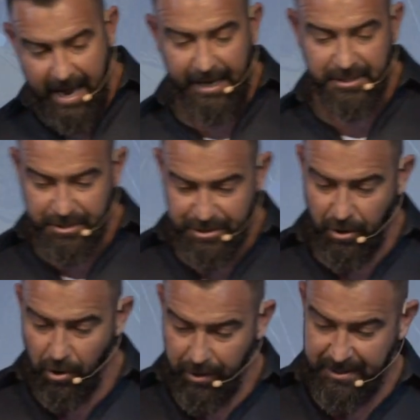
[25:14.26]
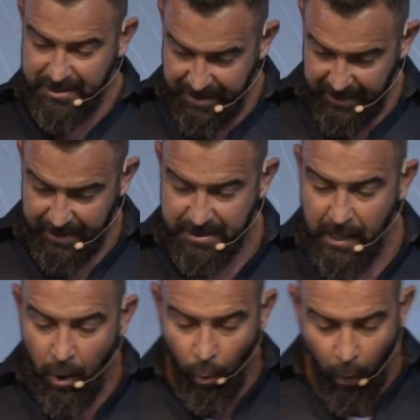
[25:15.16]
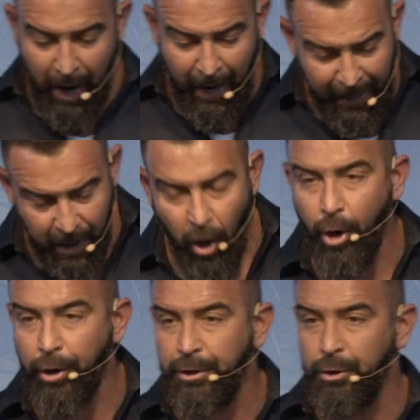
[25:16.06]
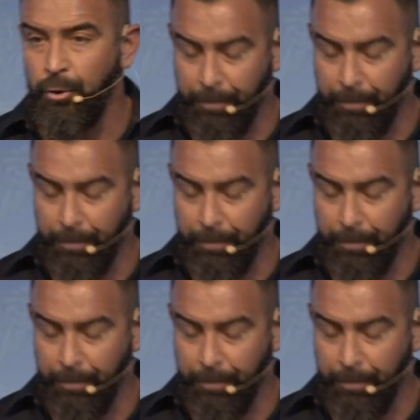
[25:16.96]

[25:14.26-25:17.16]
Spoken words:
asks Saul is this: why are you